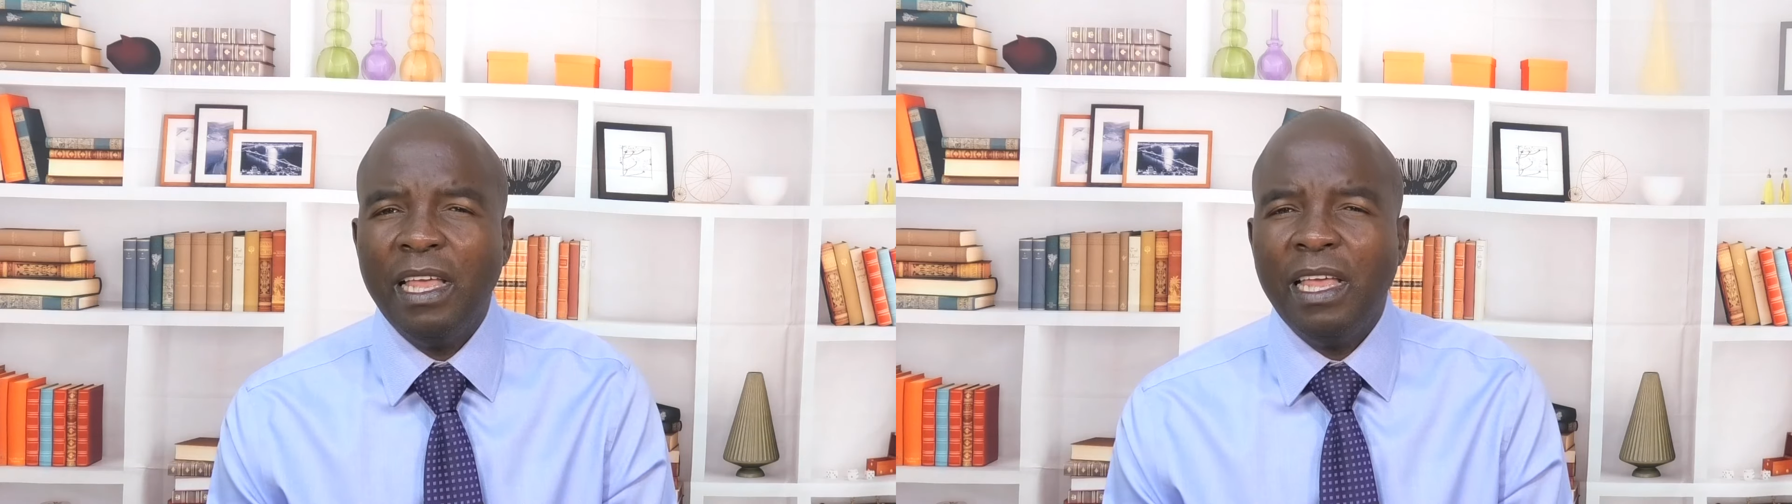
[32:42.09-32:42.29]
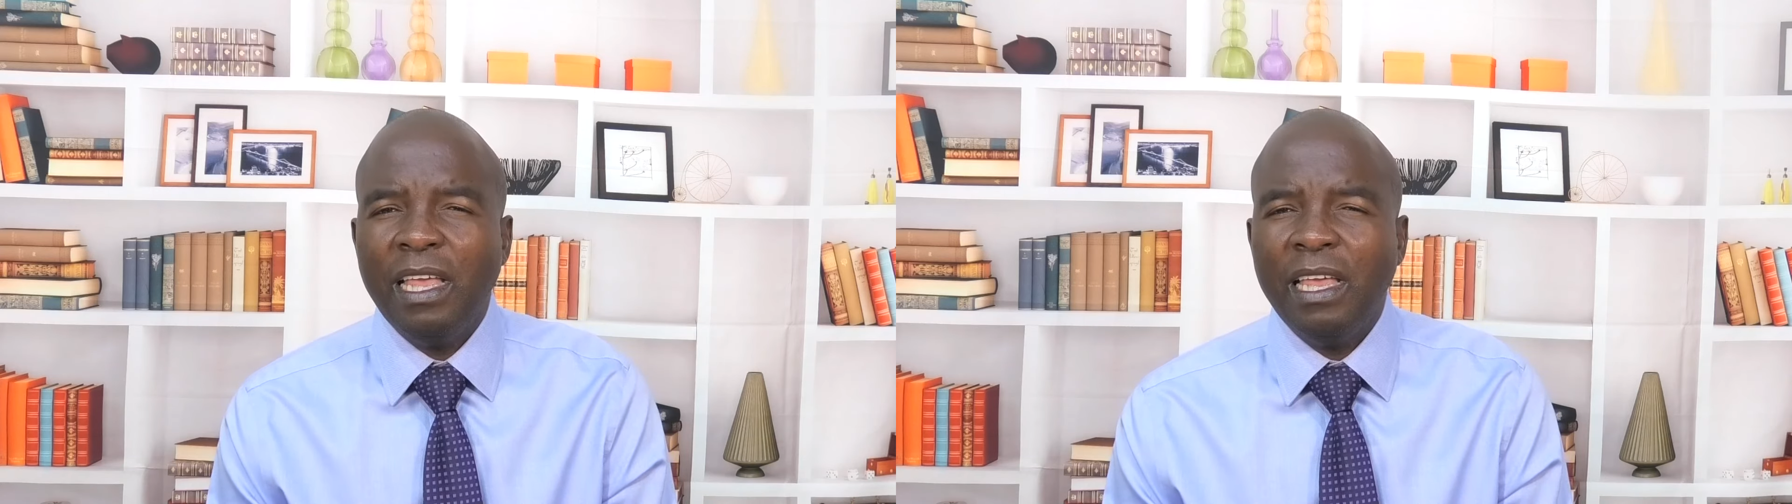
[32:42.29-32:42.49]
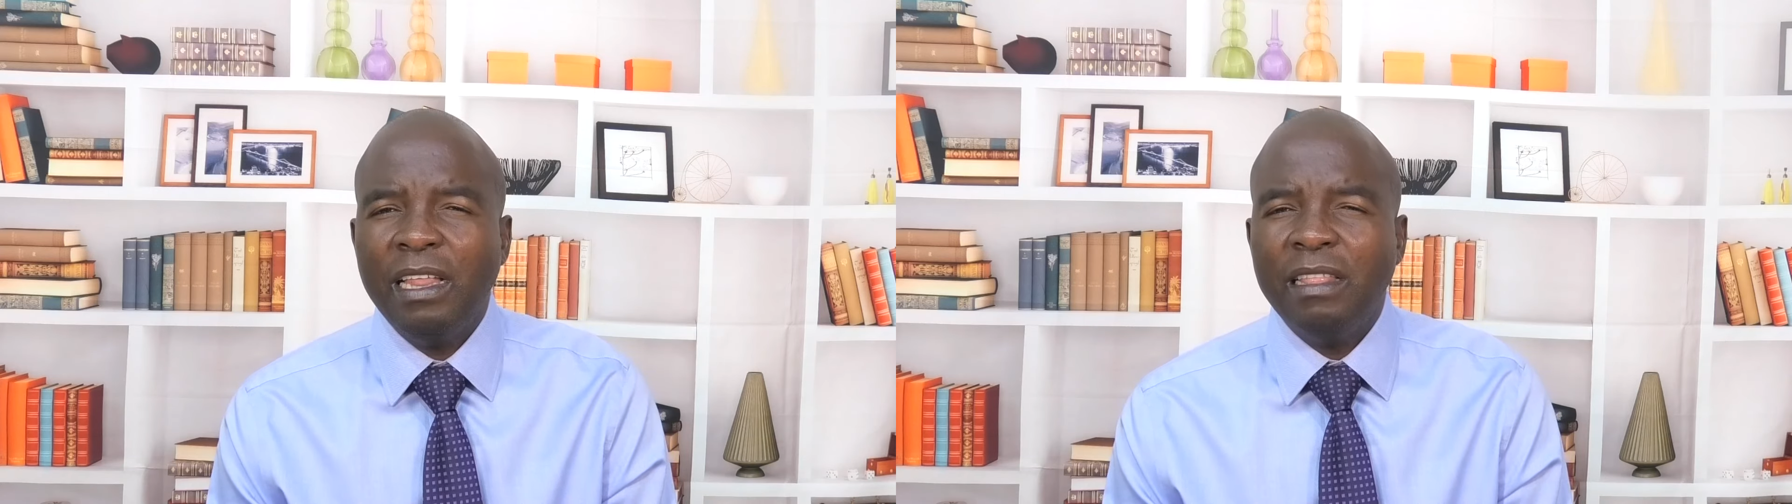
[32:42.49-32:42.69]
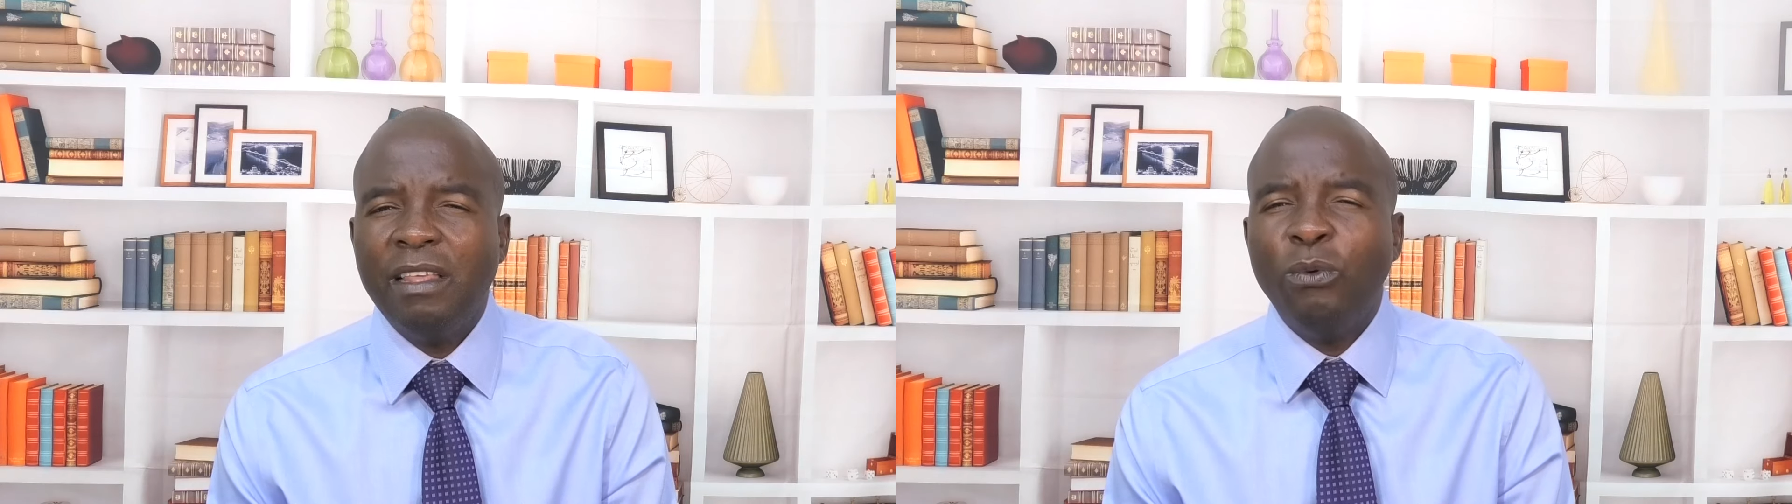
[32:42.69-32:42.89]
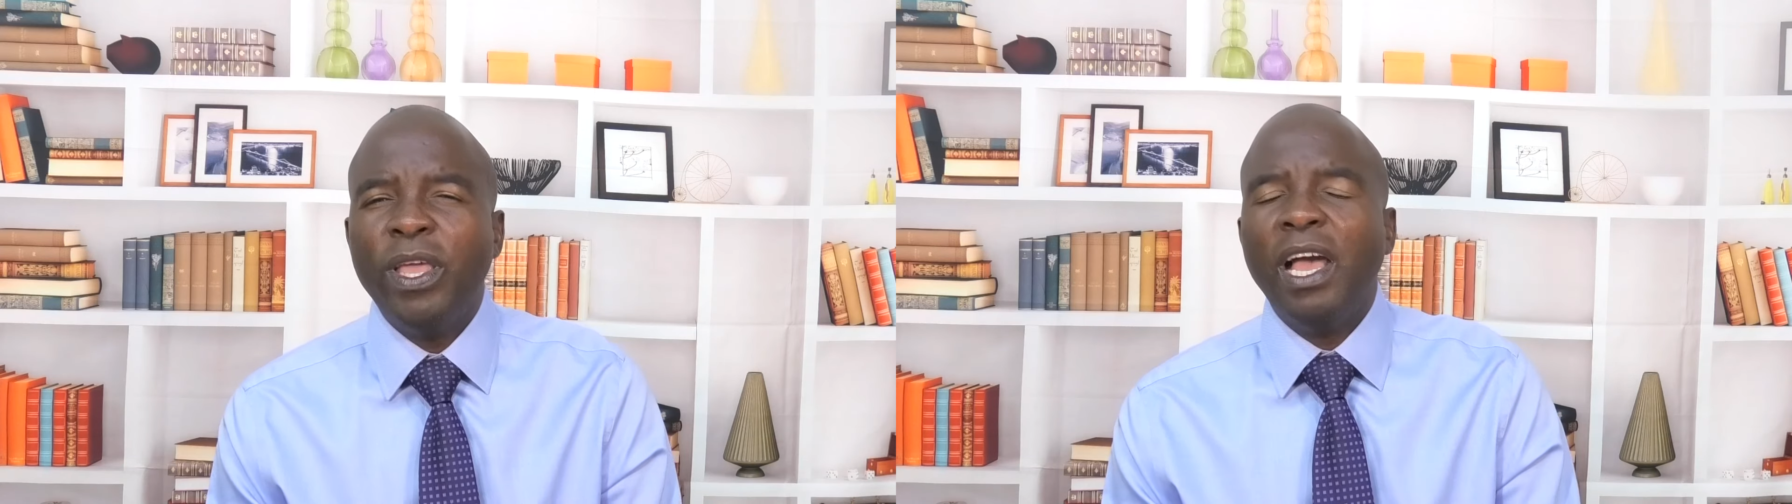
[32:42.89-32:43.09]

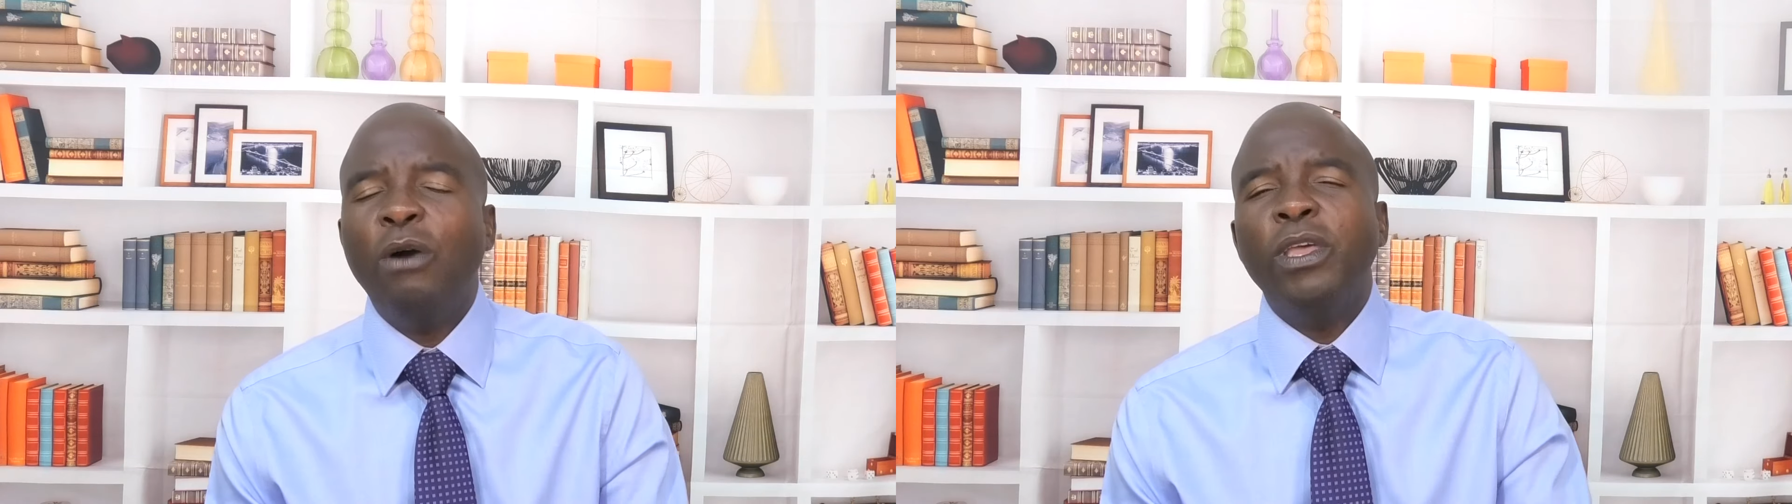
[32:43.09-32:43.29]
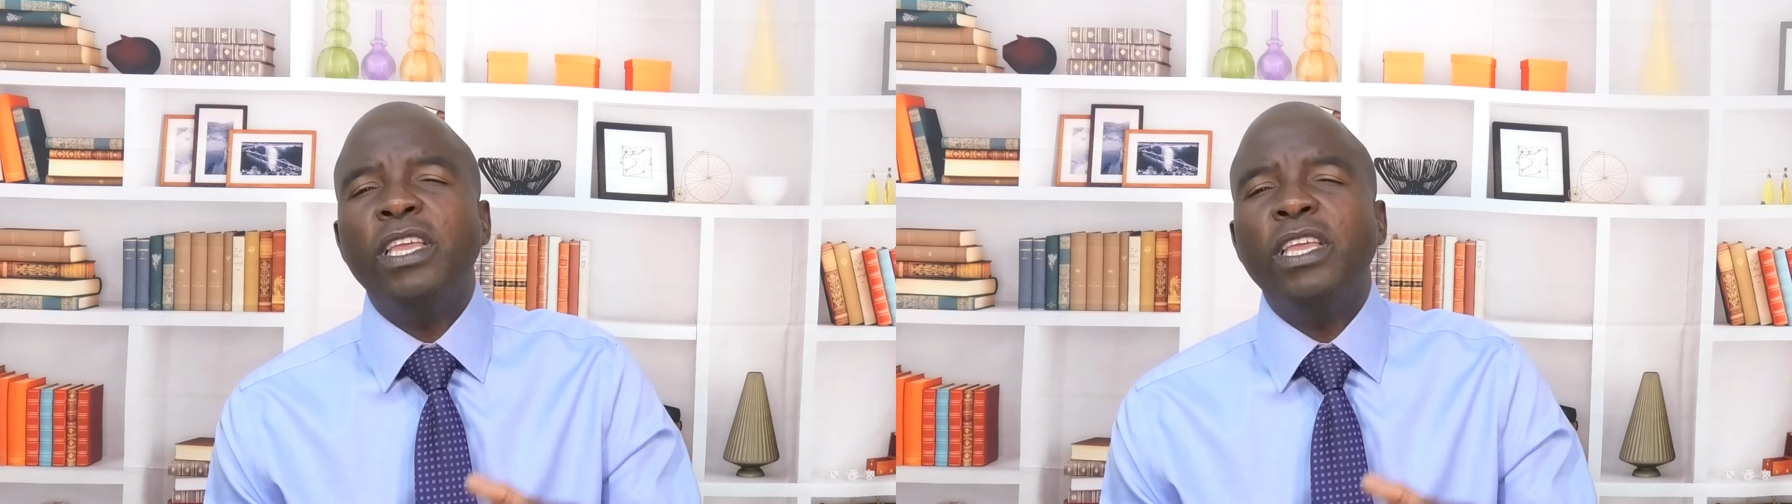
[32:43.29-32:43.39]
the way how